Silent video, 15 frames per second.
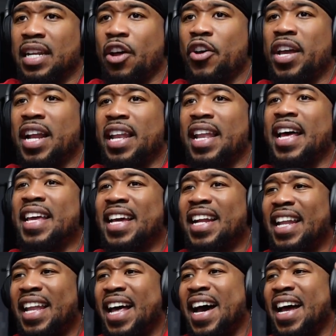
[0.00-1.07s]
I know he got a lot he get
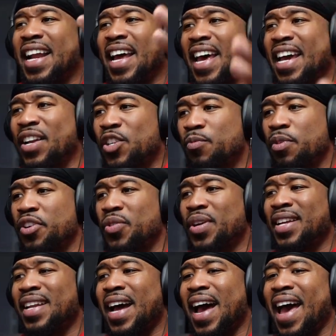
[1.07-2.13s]
a lot of haters, bro. You
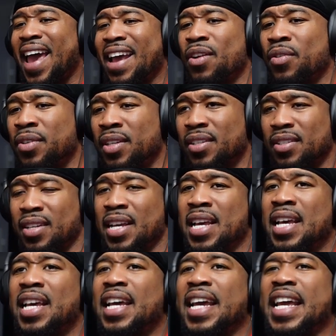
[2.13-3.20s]
cannot hate on this.
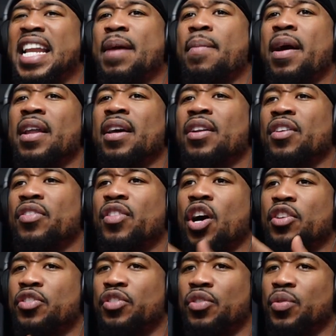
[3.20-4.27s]
Anybody could have
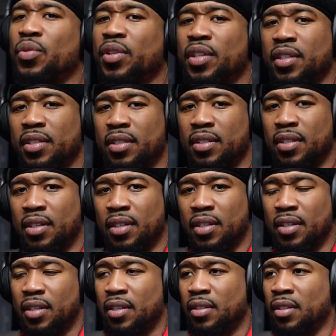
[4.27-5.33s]
thought to do this.
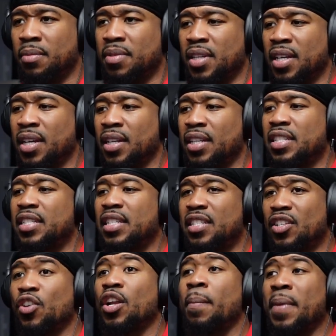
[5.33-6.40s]
You know what I'm saying? This
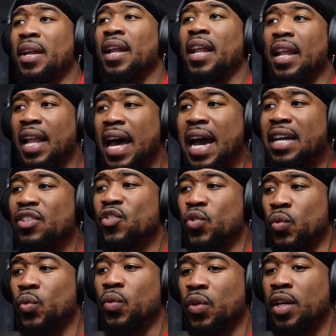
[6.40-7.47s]
this is gonna mean a lot
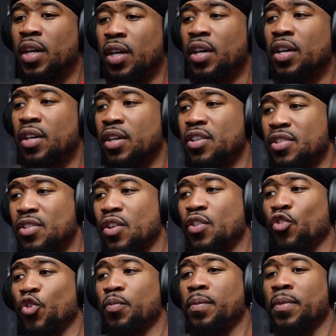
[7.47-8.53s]
to a
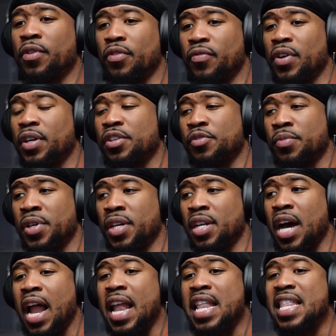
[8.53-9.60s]
certain group of motherfuckers, man.
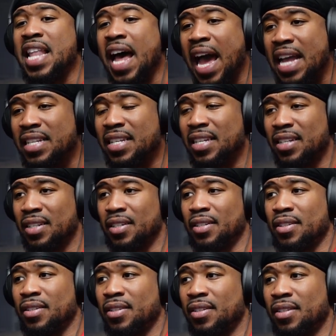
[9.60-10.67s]
A lot.
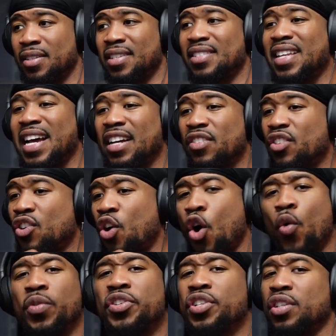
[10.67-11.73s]
This is like
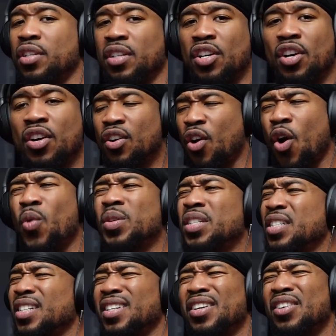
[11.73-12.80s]
culture,
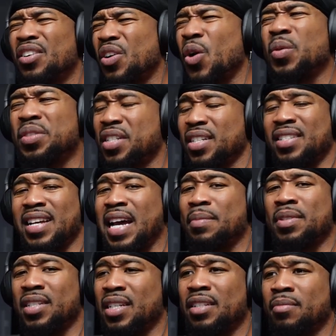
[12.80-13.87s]
culture, culture
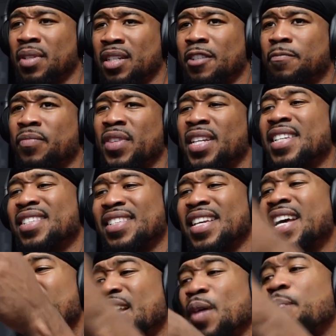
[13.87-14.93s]
type shit, man. This
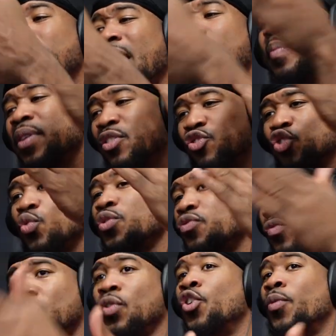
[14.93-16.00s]
is hip hop at its
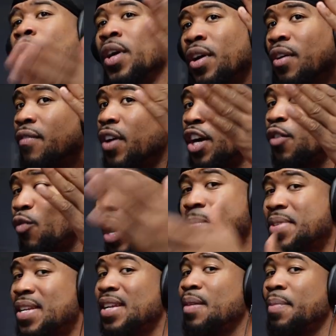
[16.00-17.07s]
truest form. Fucking
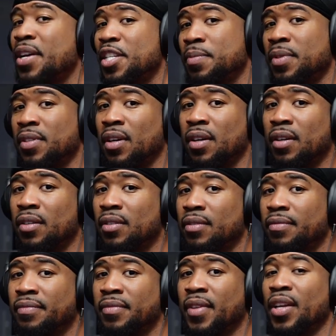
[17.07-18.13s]
rap city, the basement, dog.
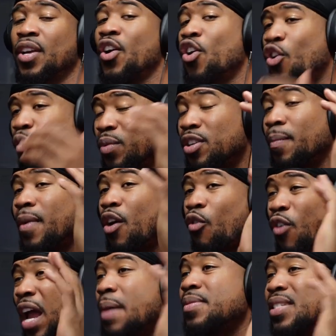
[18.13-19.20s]
I'm talking
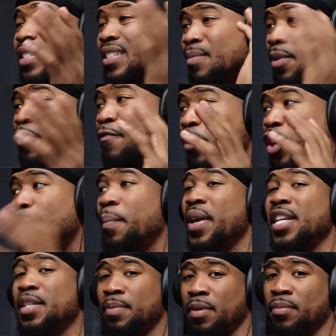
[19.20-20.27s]
about rap city, the motherfucking
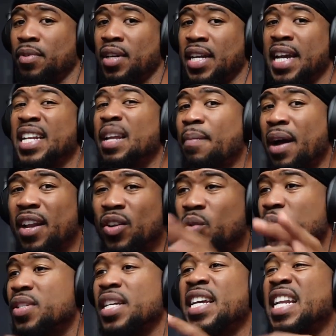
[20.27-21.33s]
basement, bro. Anybody
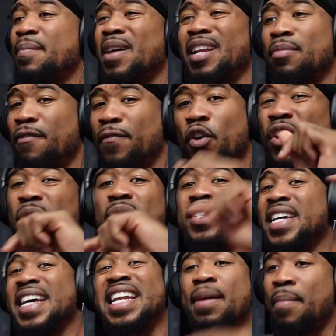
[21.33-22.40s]
who was anybody before there
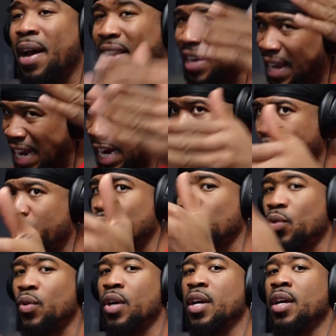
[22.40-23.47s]
was anybody came
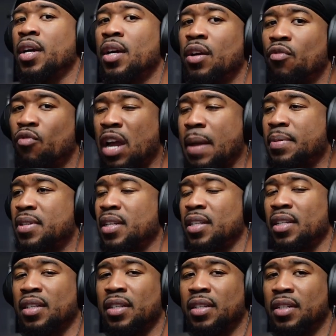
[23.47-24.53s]
through
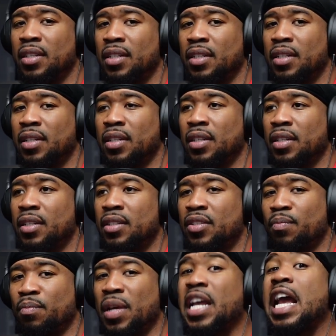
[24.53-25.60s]
city.
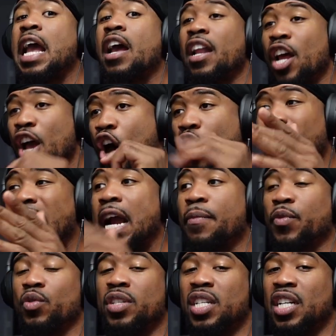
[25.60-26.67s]
They they all came
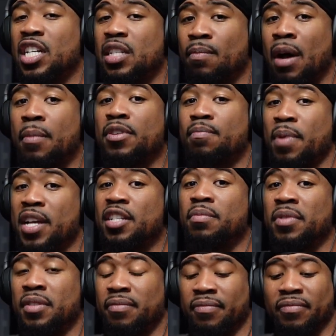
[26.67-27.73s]
through Tigger's mama's
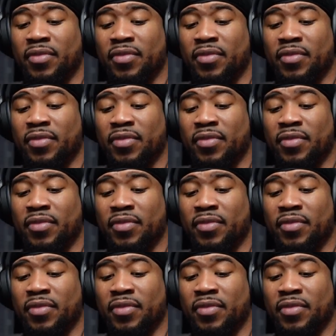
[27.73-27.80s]
basement.